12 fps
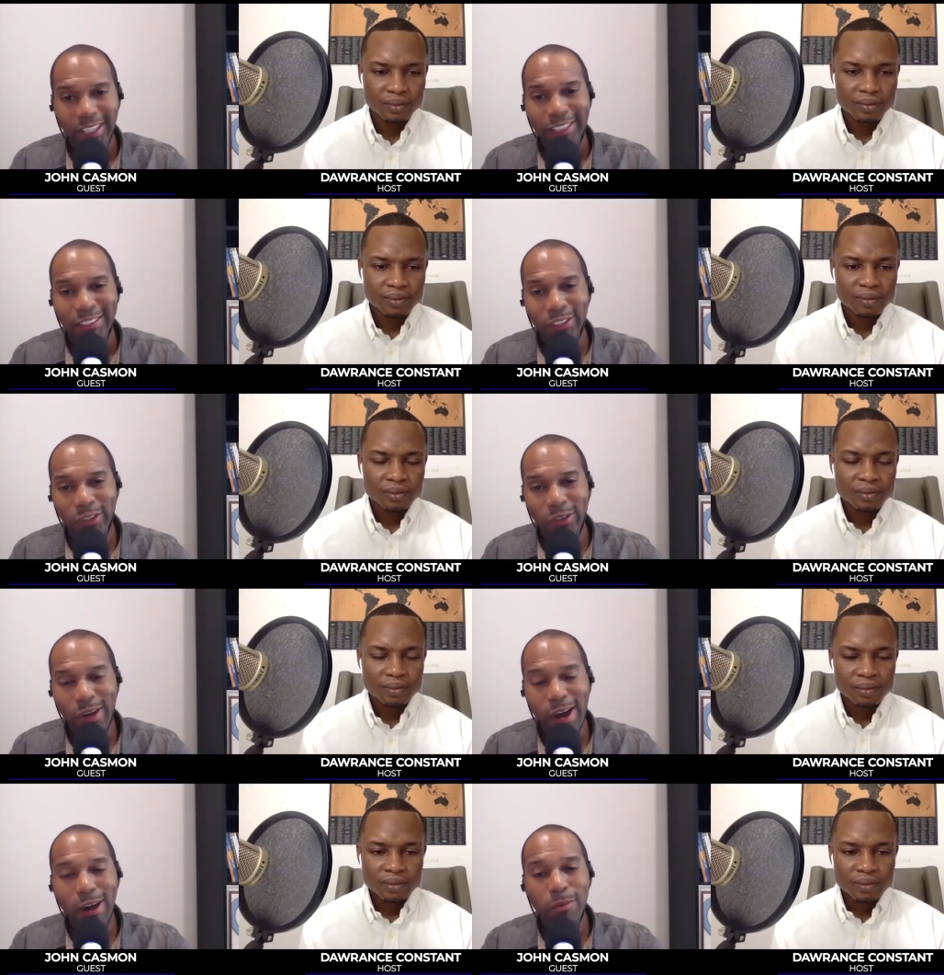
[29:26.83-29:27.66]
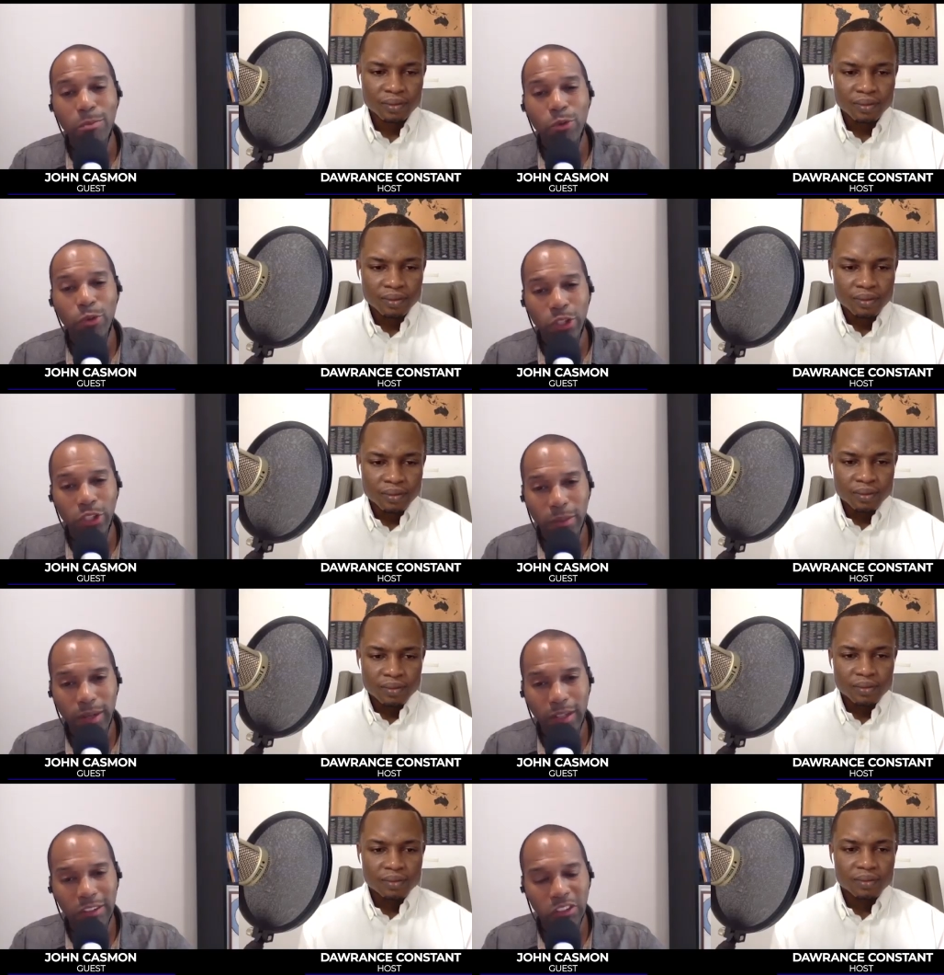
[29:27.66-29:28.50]
Speaker 1: So I'm really
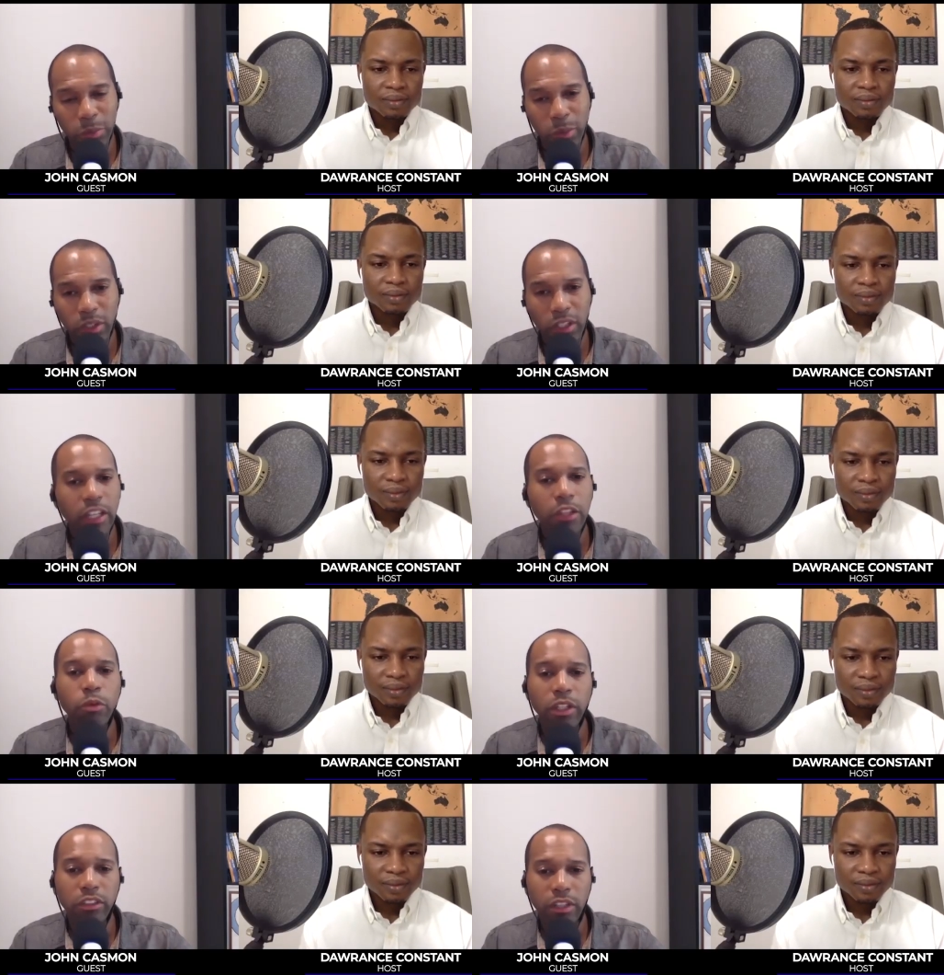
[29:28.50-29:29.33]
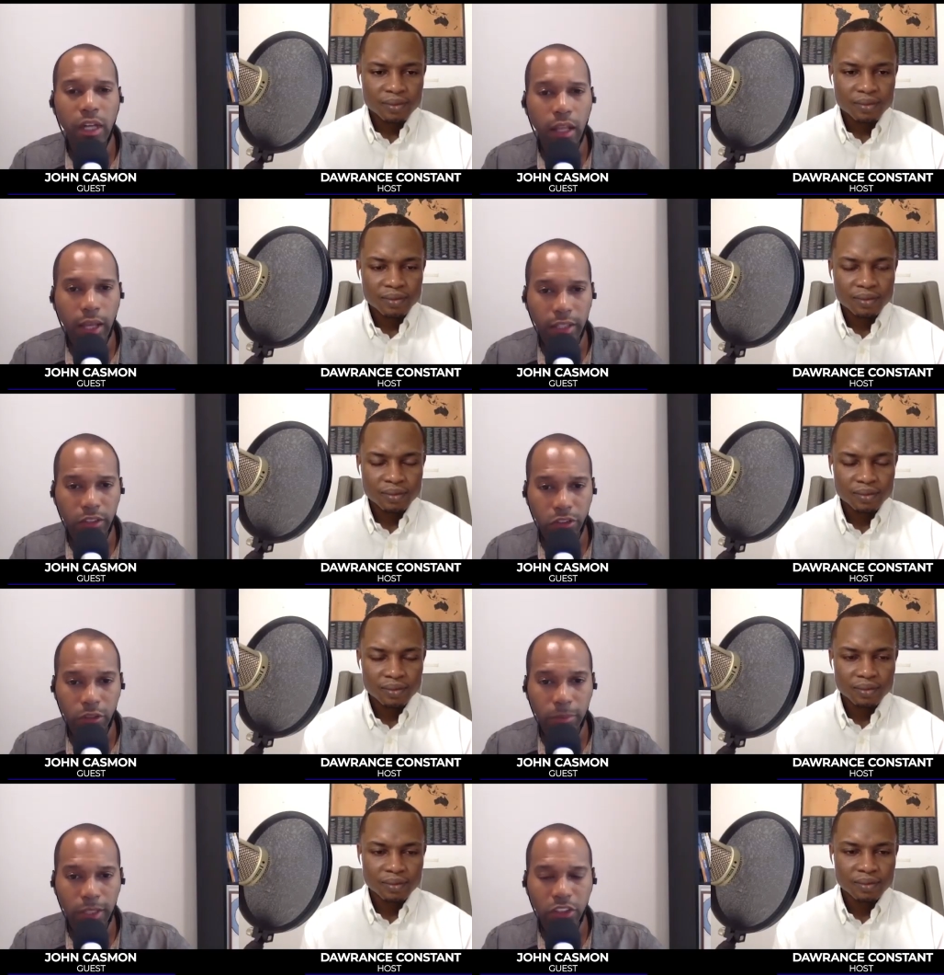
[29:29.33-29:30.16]
about this book. And the reason I like it
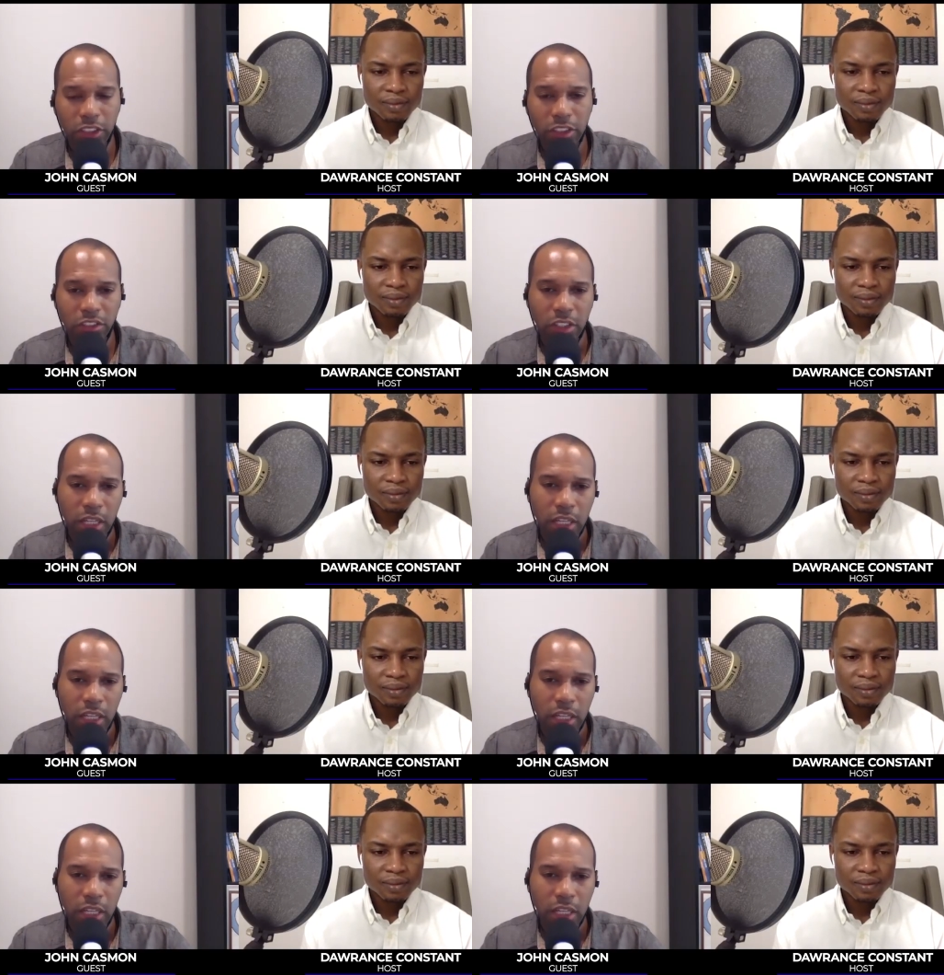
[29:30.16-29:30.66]
so much is